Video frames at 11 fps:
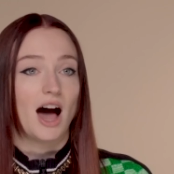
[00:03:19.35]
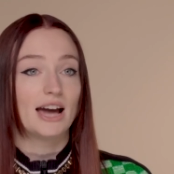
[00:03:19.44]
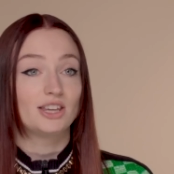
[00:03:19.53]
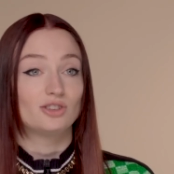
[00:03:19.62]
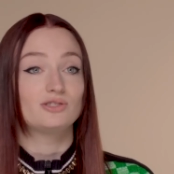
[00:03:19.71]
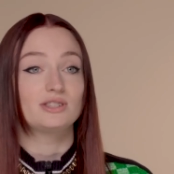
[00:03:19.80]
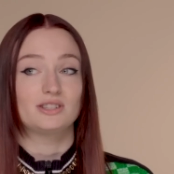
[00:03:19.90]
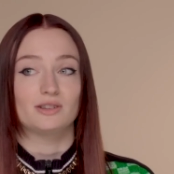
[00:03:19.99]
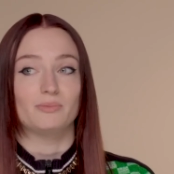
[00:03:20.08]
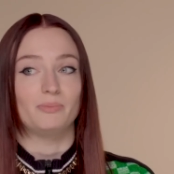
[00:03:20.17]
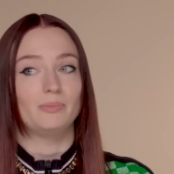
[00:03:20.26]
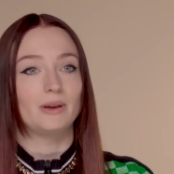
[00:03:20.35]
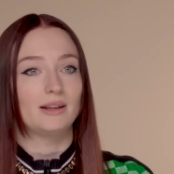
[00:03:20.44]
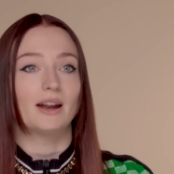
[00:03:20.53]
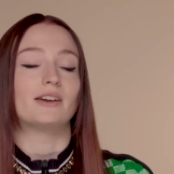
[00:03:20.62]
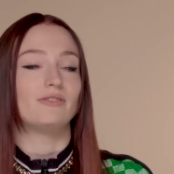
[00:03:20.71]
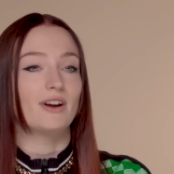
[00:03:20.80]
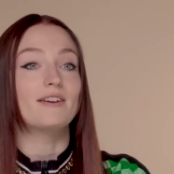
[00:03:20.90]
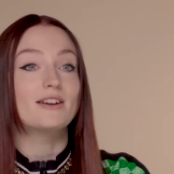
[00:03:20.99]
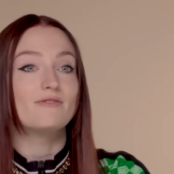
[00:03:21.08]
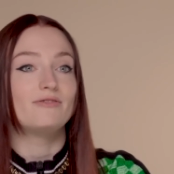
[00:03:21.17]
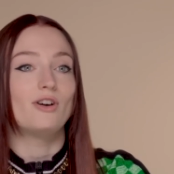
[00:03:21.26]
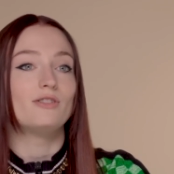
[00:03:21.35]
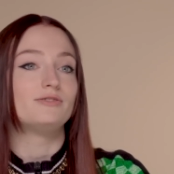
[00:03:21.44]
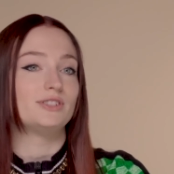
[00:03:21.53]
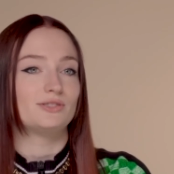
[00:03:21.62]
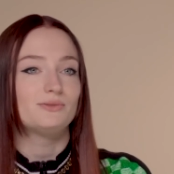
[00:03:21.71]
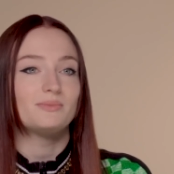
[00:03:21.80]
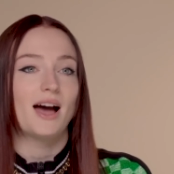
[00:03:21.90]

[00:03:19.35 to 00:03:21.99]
I used to be like very involved in all,